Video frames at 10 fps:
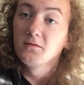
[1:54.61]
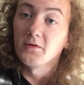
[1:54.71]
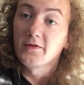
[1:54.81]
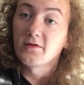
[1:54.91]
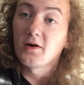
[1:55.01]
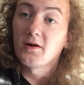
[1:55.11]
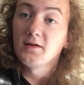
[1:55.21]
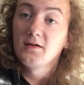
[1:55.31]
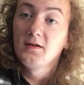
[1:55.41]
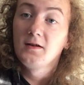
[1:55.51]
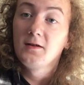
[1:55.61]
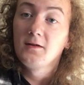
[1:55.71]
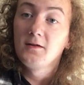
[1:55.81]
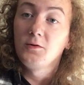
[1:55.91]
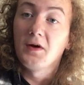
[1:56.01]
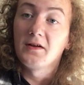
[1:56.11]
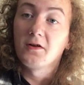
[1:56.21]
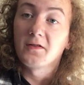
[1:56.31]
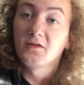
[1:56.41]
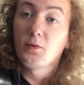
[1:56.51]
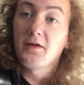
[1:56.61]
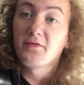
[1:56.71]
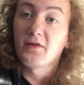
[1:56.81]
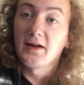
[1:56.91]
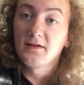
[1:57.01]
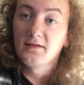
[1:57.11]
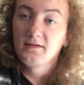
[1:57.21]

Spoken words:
for a start, you end on the 12th fret.